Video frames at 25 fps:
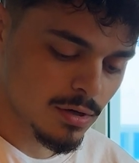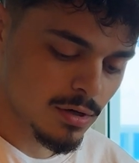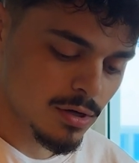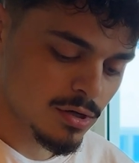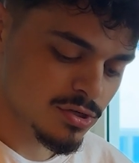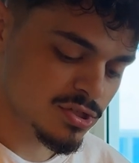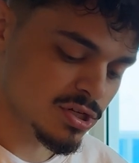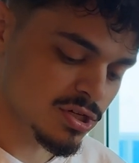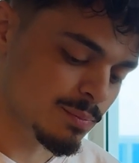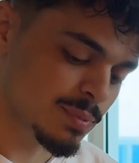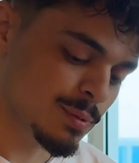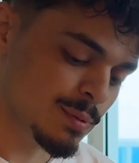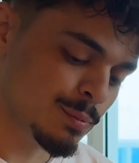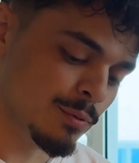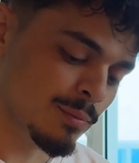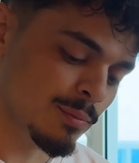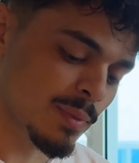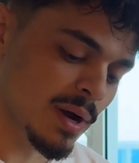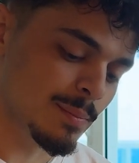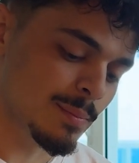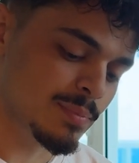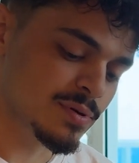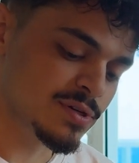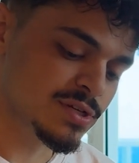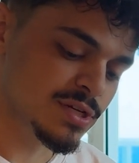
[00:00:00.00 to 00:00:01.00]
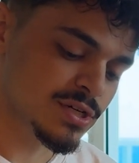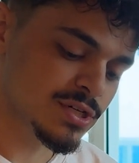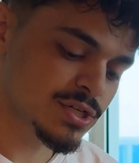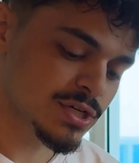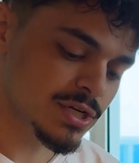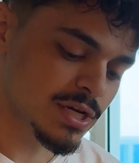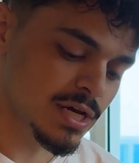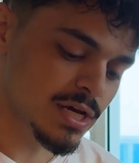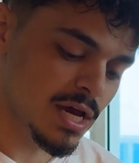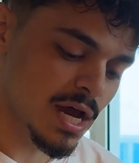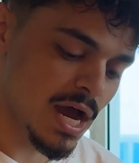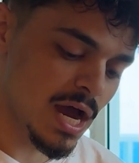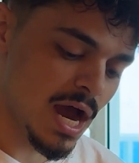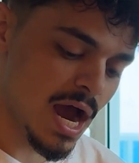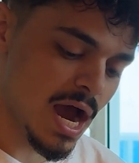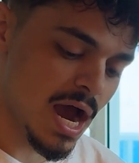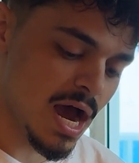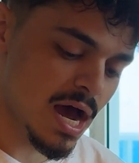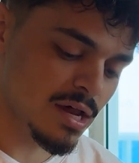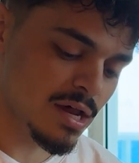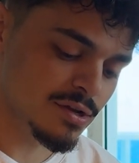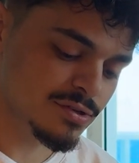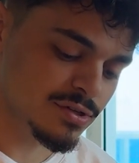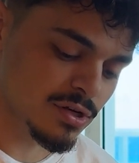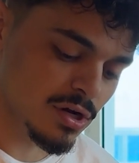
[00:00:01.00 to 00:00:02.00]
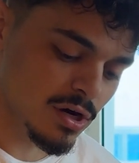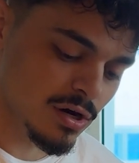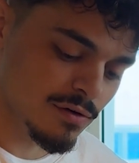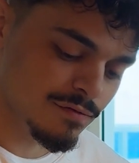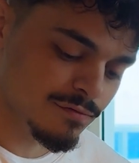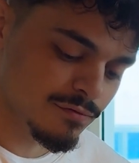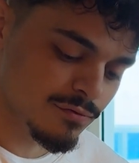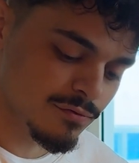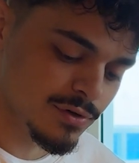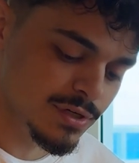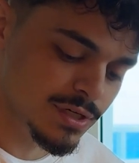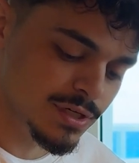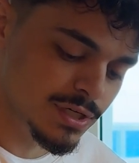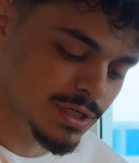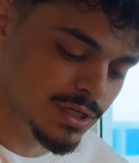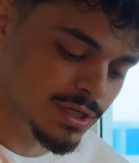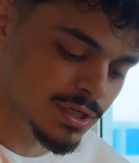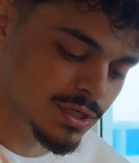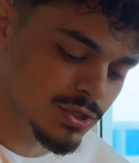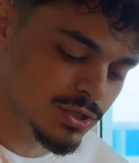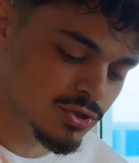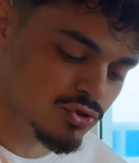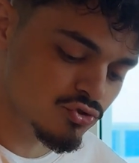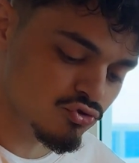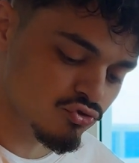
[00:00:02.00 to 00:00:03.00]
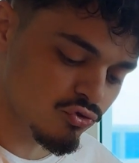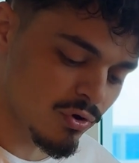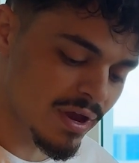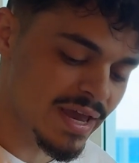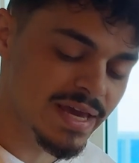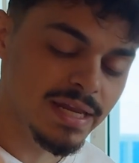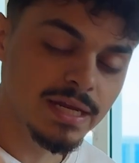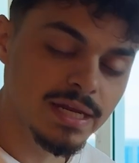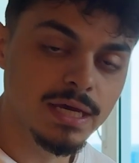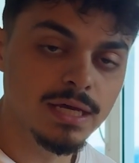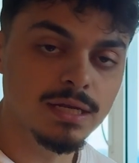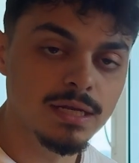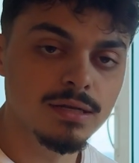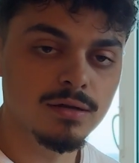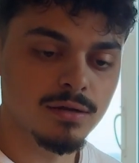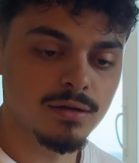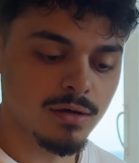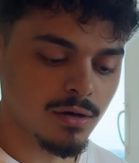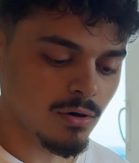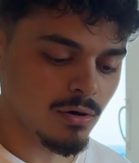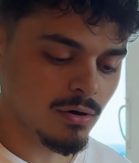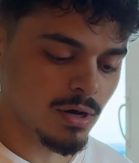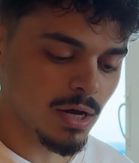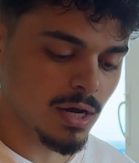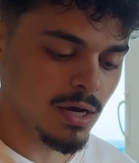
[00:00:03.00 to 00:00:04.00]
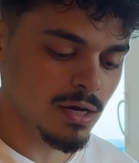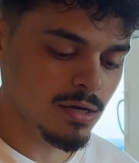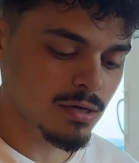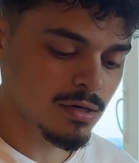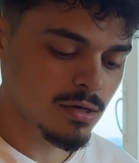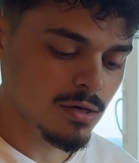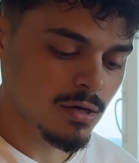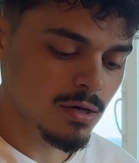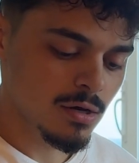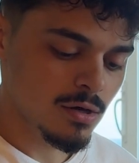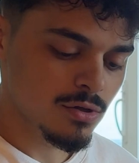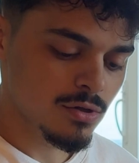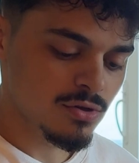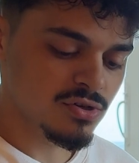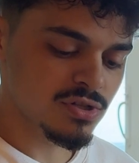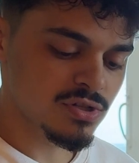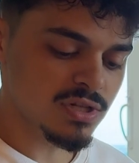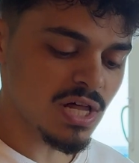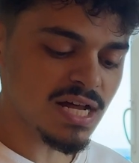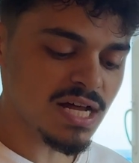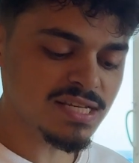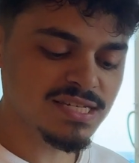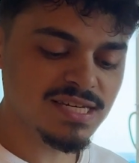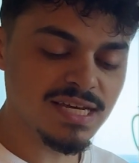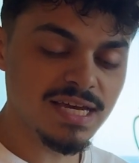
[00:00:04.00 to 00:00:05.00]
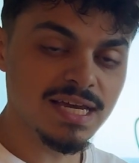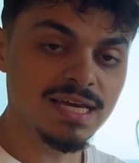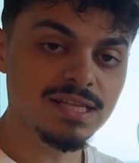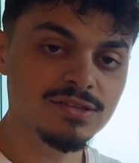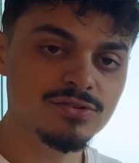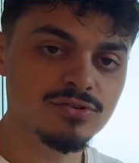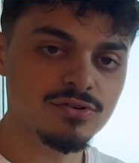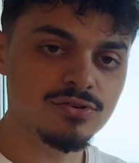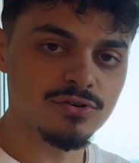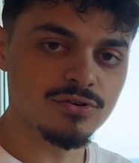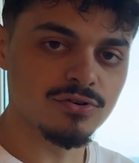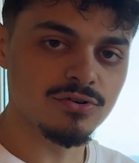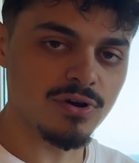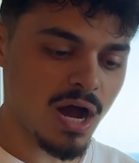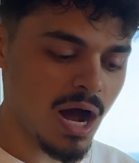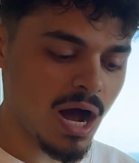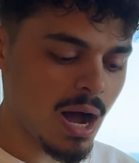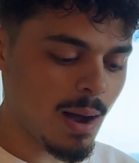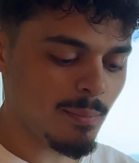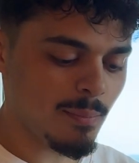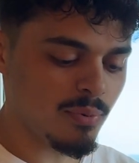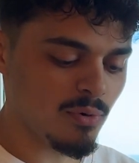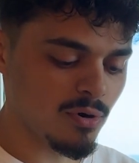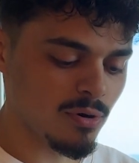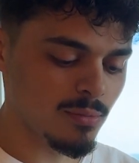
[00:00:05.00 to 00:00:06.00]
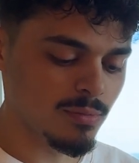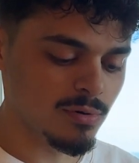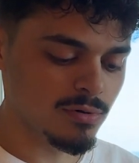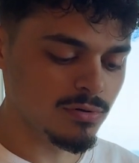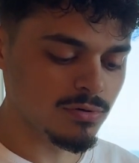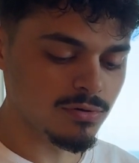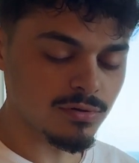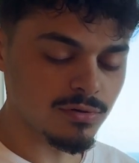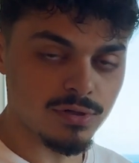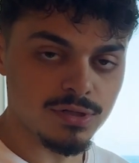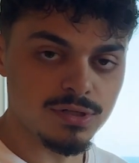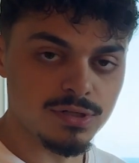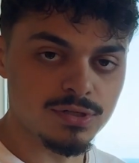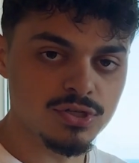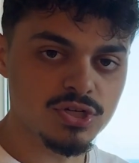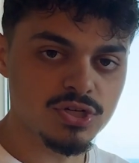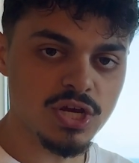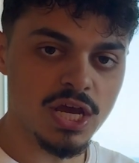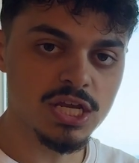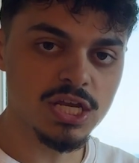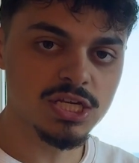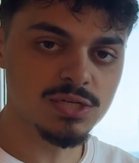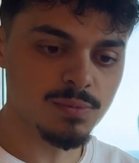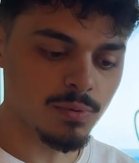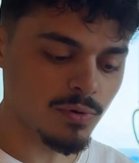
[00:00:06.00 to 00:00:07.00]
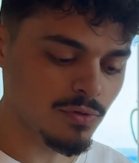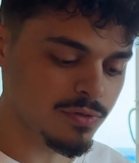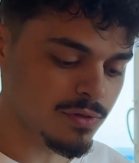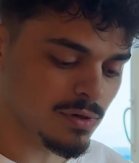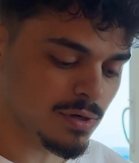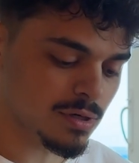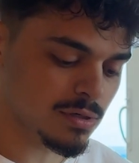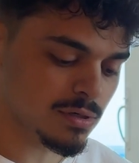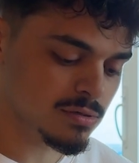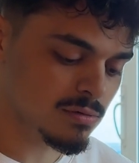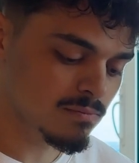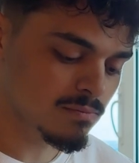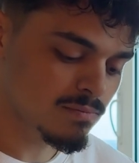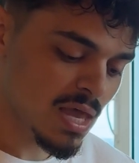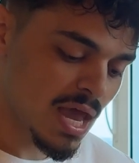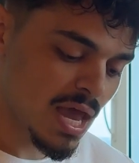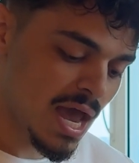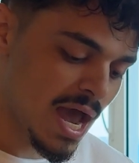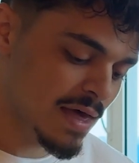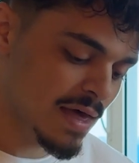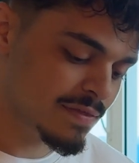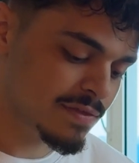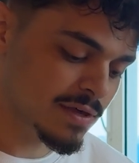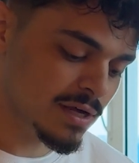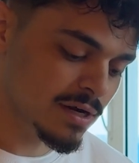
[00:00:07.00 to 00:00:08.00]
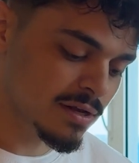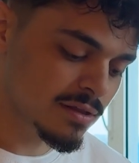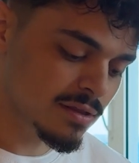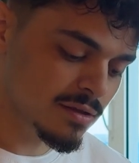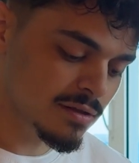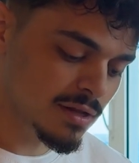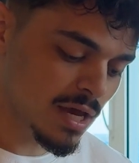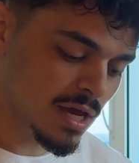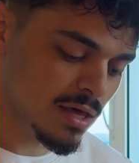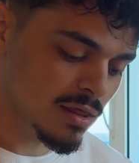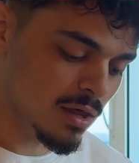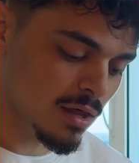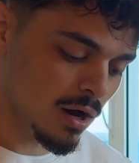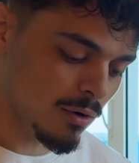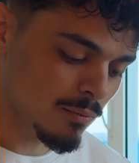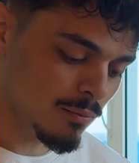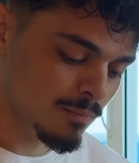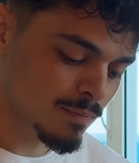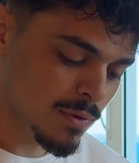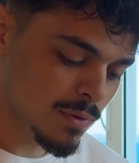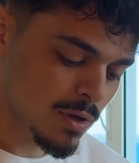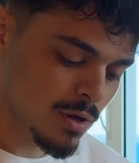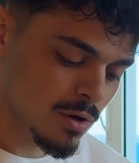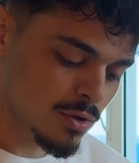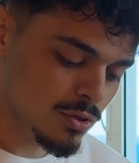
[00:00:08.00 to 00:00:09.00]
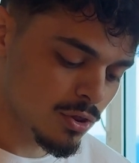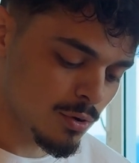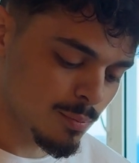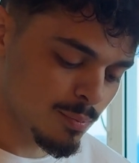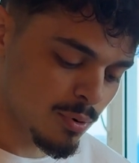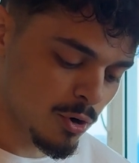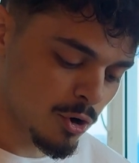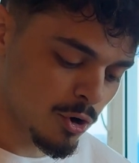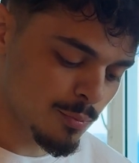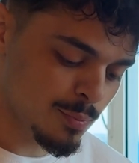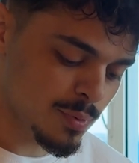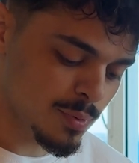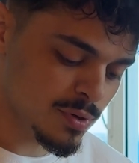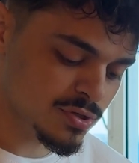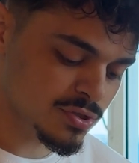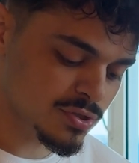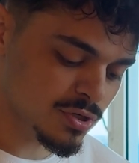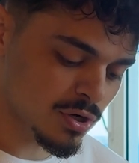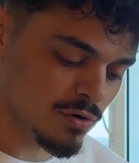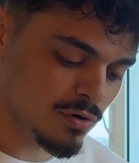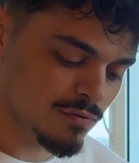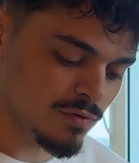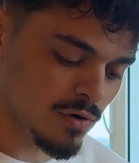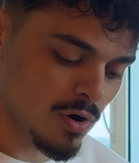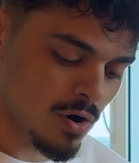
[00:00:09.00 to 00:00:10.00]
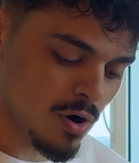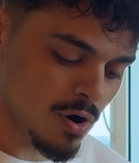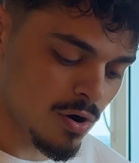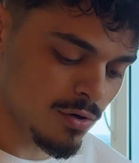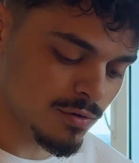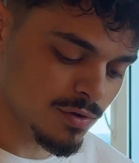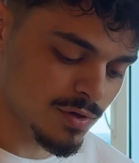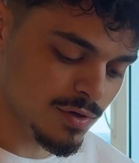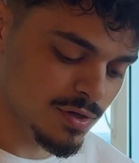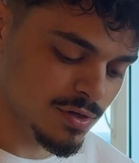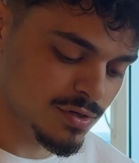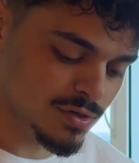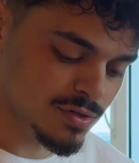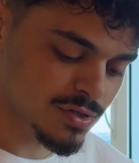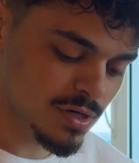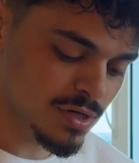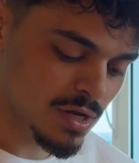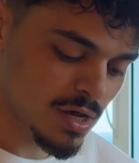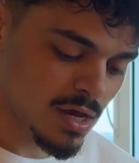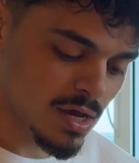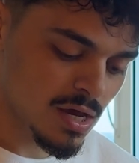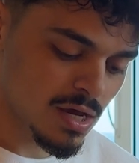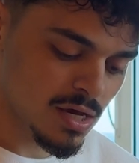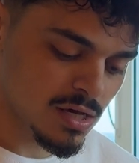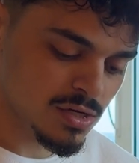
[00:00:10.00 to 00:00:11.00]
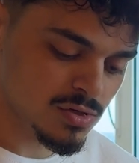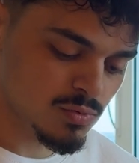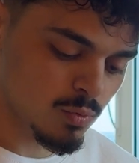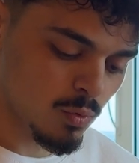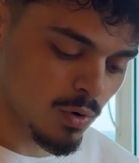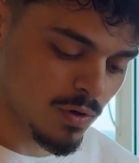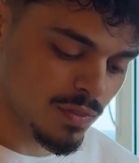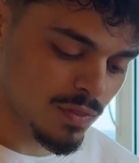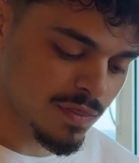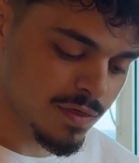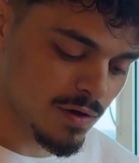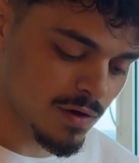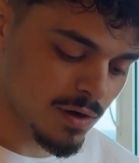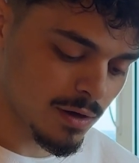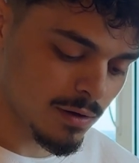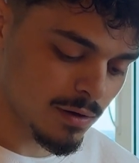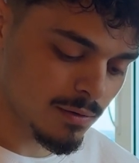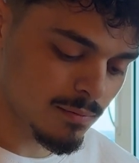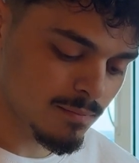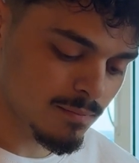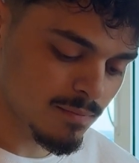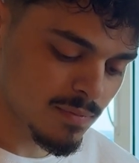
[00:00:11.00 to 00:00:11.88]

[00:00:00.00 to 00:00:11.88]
Some people might position it as a free training, okay? There's lots of interoperable and changeable things. At the end of the day, though, the purpose of all these is one thing.